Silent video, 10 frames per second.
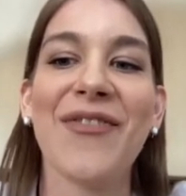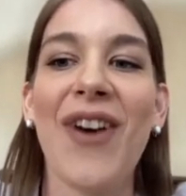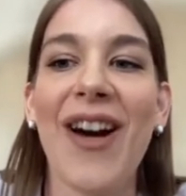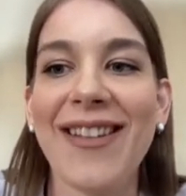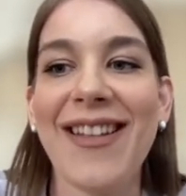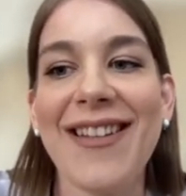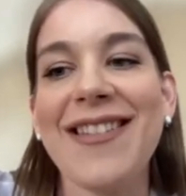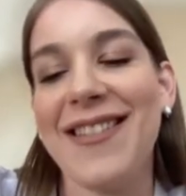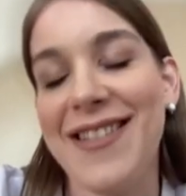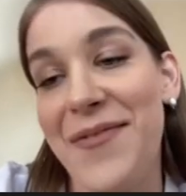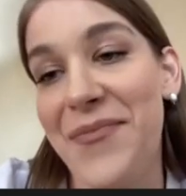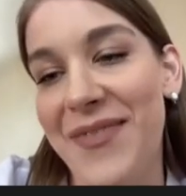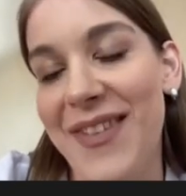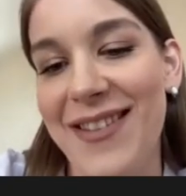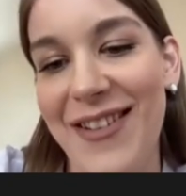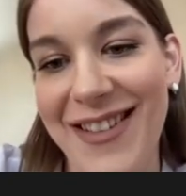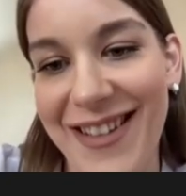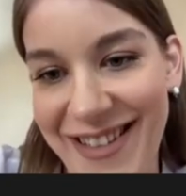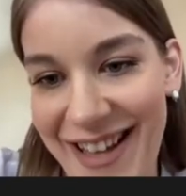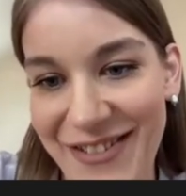findings and some that not
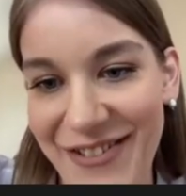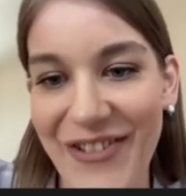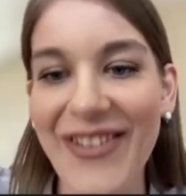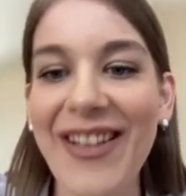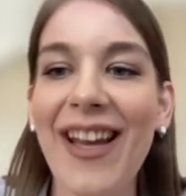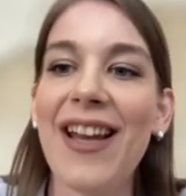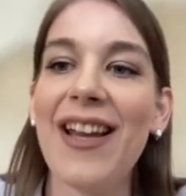are that good.